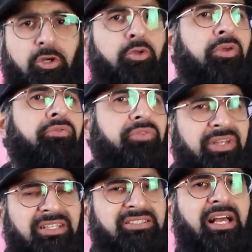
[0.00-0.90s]
So, the
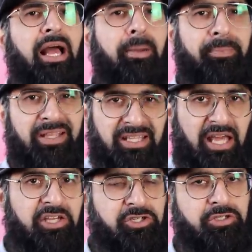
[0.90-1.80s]
visa
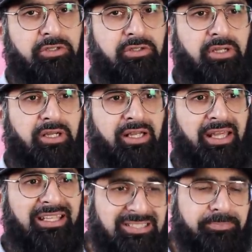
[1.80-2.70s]
application
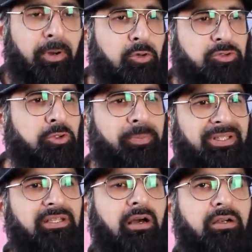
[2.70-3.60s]
is supposed to
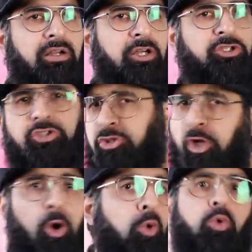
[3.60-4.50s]
be done
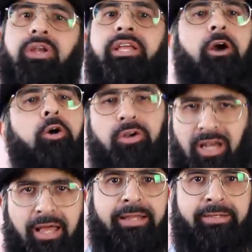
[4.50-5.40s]
solely
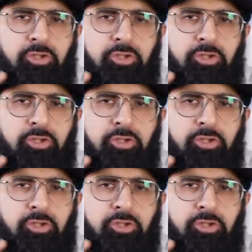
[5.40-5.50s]
online.